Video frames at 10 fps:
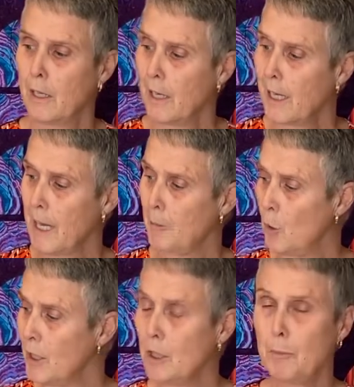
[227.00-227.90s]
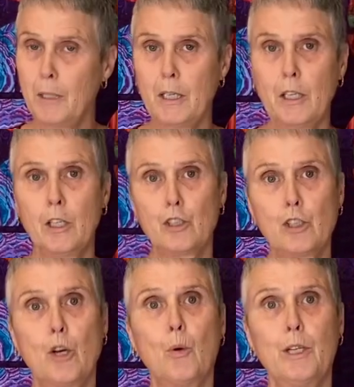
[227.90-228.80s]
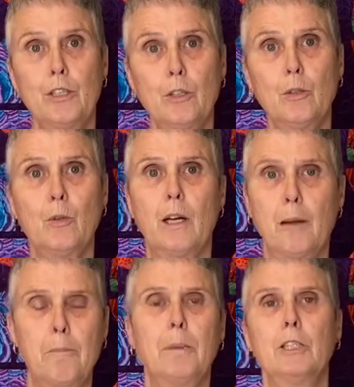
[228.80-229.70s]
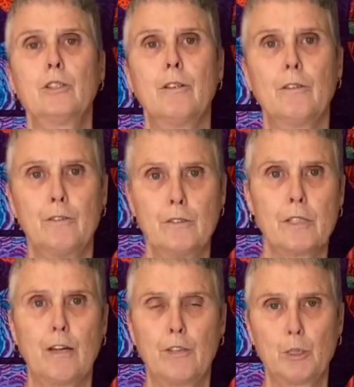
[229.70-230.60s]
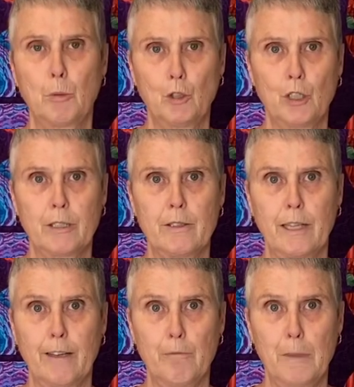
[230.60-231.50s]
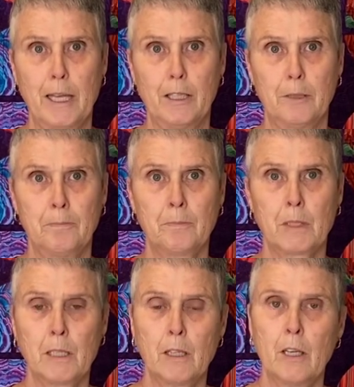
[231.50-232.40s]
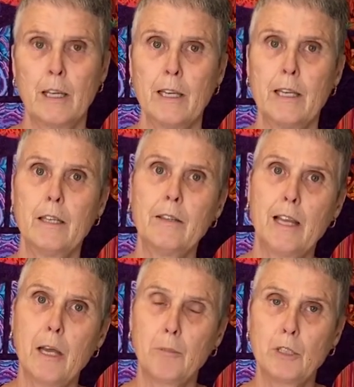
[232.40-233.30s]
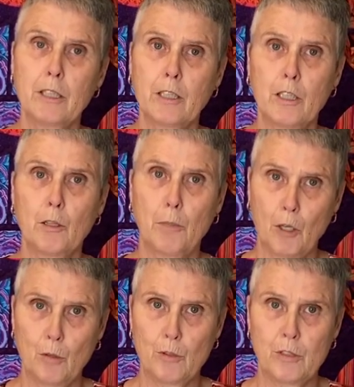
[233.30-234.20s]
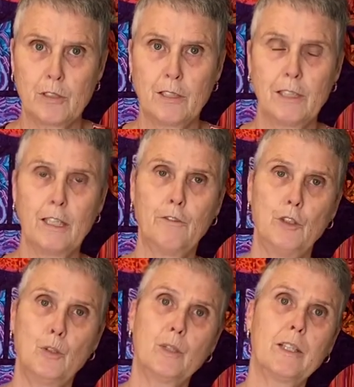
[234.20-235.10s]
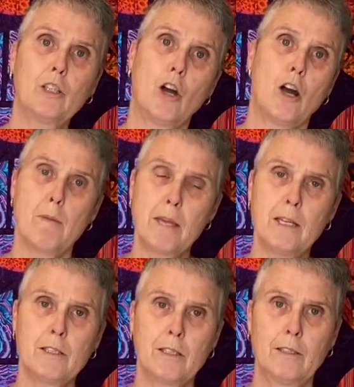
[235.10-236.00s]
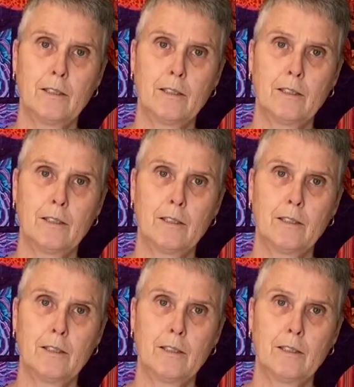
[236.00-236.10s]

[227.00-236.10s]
and I'm going to be showing you a bunch of selvage projects that I've made. In that particular post, if you can comment,